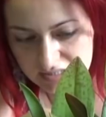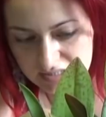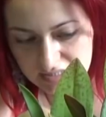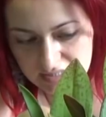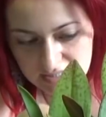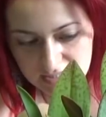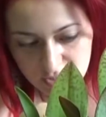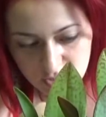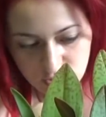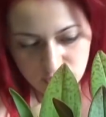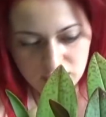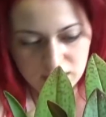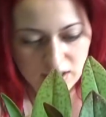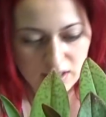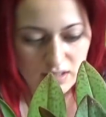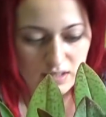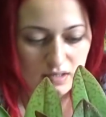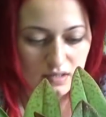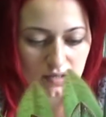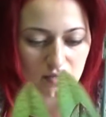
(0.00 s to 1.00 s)
here
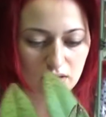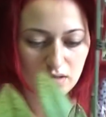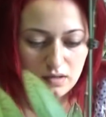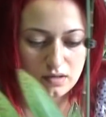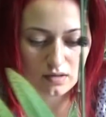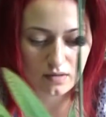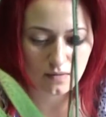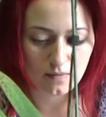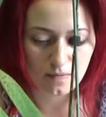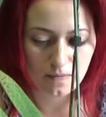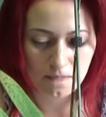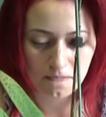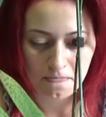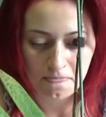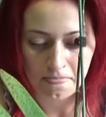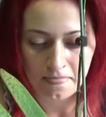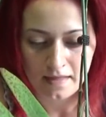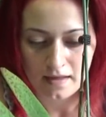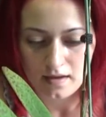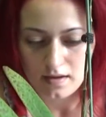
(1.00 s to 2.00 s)
and
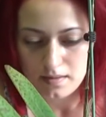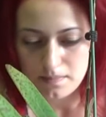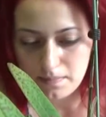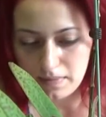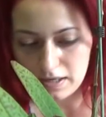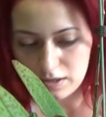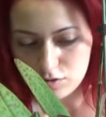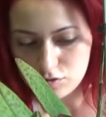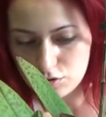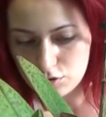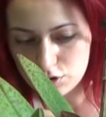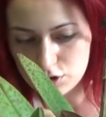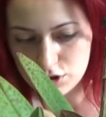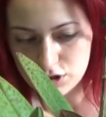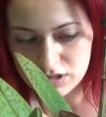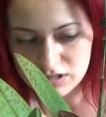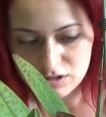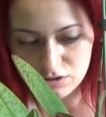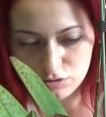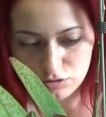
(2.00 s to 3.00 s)
make sure
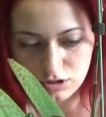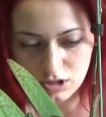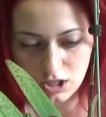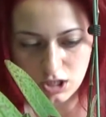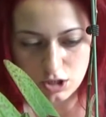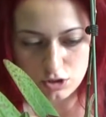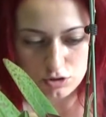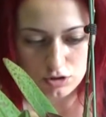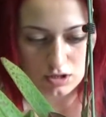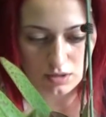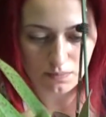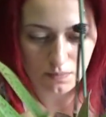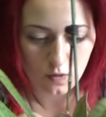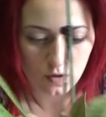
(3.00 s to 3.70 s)
she's really